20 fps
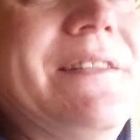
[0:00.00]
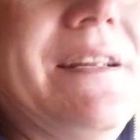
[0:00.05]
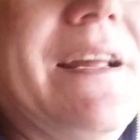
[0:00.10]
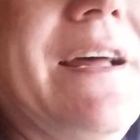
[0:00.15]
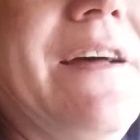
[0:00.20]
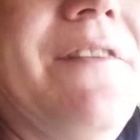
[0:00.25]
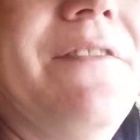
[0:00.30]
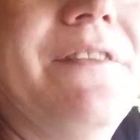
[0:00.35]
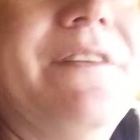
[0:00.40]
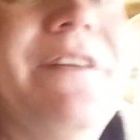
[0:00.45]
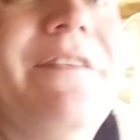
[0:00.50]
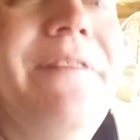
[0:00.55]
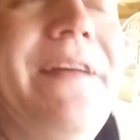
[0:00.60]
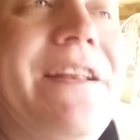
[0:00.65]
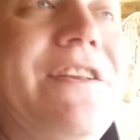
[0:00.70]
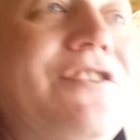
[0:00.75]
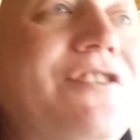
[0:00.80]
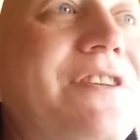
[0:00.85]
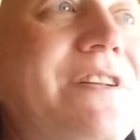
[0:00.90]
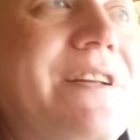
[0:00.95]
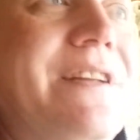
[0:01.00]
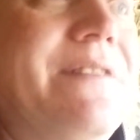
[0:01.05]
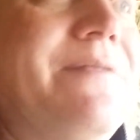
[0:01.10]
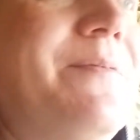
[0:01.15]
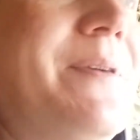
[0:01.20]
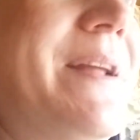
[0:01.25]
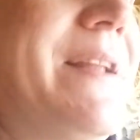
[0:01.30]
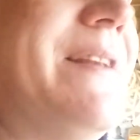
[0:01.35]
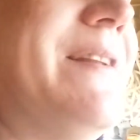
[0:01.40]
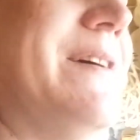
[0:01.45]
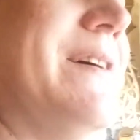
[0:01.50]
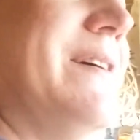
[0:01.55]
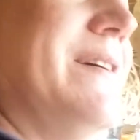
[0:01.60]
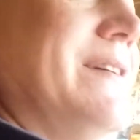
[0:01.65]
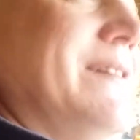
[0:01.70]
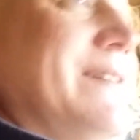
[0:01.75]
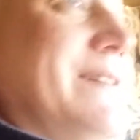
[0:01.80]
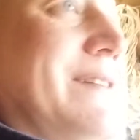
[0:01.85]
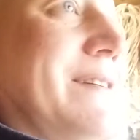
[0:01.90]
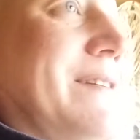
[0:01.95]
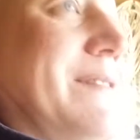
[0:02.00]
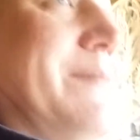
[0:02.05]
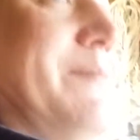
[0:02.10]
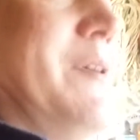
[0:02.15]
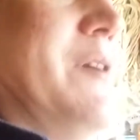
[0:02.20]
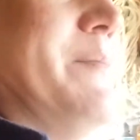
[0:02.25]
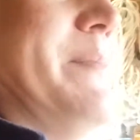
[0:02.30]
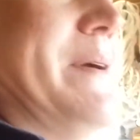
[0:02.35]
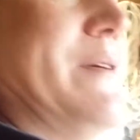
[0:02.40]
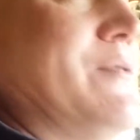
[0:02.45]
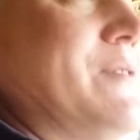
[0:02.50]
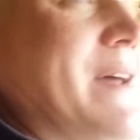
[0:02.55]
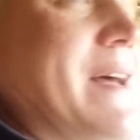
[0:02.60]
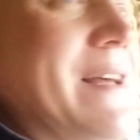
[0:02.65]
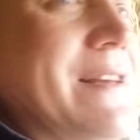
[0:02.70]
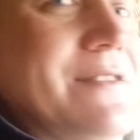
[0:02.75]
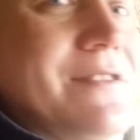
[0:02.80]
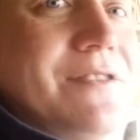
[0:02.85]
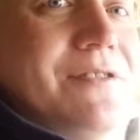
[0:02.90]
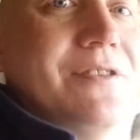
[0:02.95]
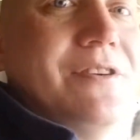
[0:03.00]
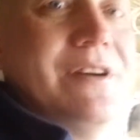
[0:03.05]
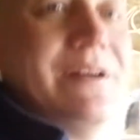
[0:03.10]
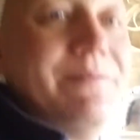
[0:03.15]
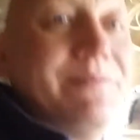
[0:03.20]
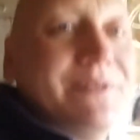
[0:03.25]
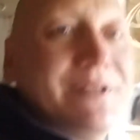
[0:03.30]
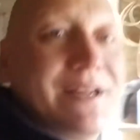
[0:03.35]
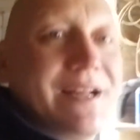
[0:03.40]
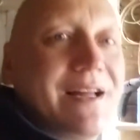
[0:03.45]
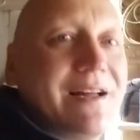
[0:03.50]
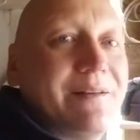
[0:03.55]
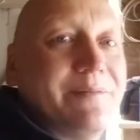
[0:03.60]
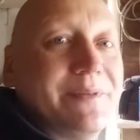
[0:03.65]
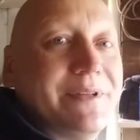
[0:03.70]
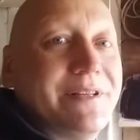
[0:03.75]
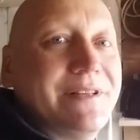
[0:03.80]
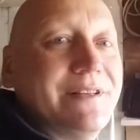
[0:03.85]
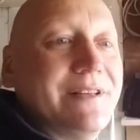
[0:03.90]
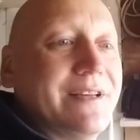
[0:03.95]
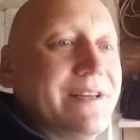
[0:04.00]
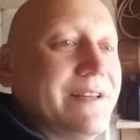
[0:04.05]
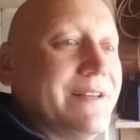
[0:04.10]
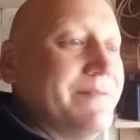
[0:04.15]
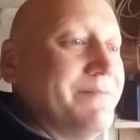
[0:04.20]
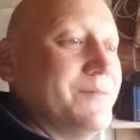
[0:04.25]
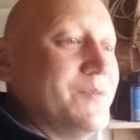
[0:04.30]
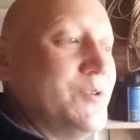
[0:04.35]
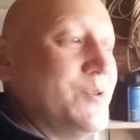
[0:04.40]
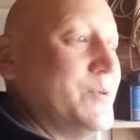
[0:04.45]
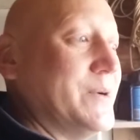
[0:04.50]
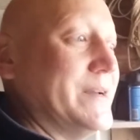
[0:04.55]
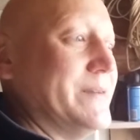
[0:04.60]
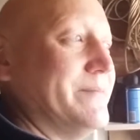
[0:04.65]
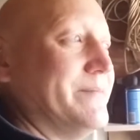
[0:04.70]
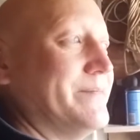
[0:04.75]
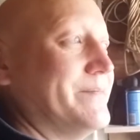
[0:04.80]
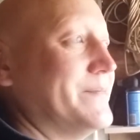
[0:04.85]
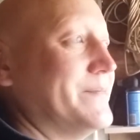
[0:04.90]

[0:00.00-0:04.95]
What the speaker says: down eventually when my builder has the time to come and do it.